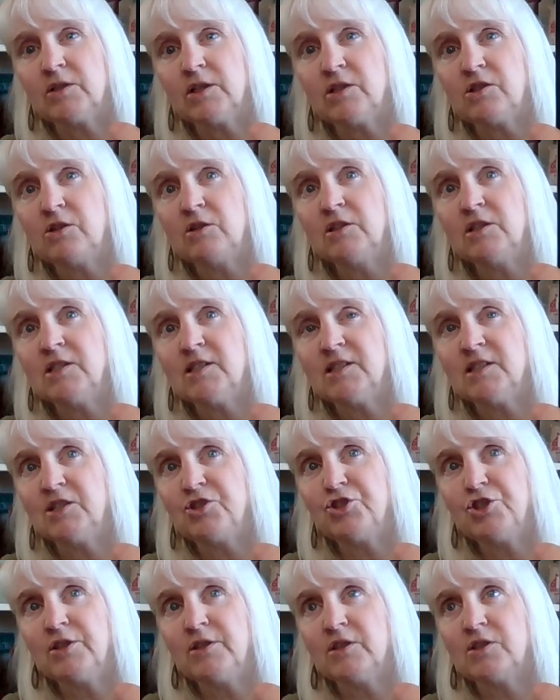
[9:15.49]
I started
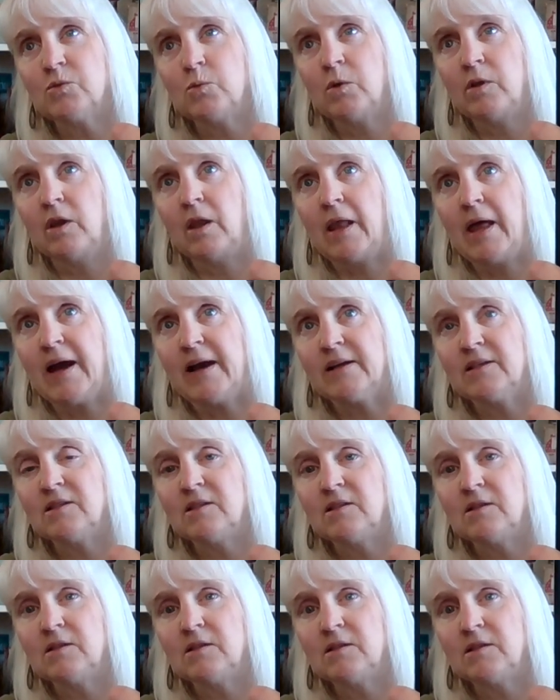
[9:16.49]
stitching this one
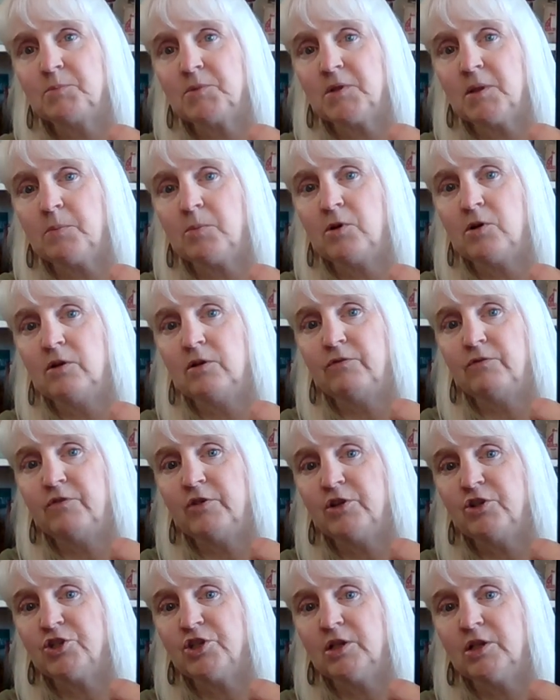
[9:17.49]
last September and
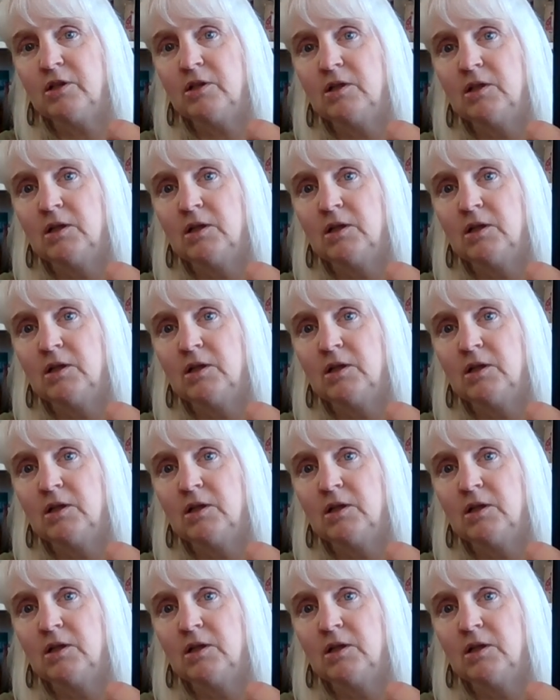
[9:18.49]
finished it,